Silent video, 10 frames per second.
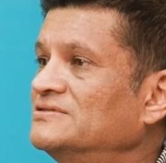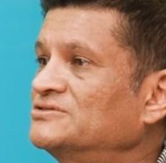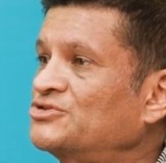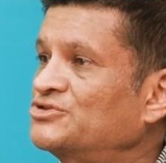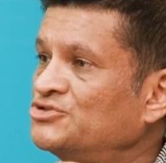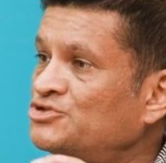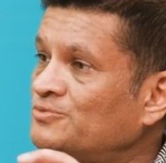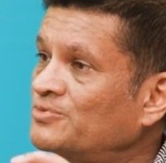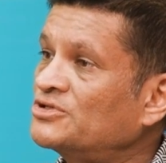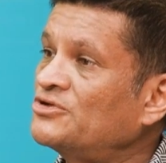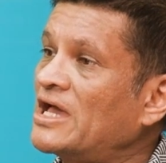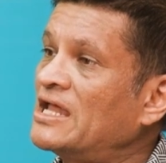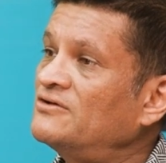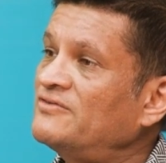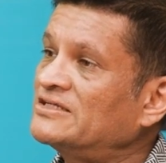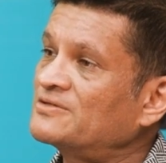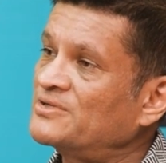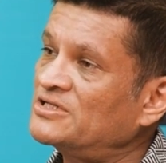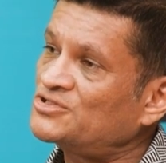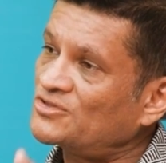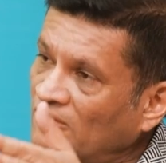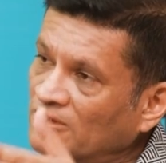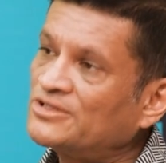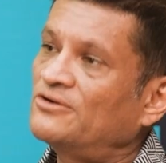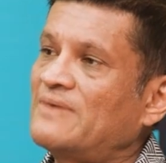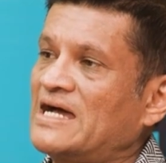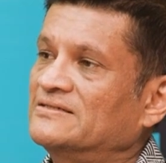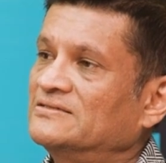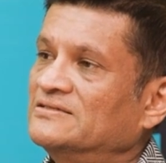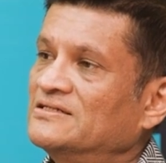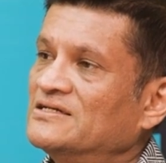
So you should put your elevator pitch on your banner.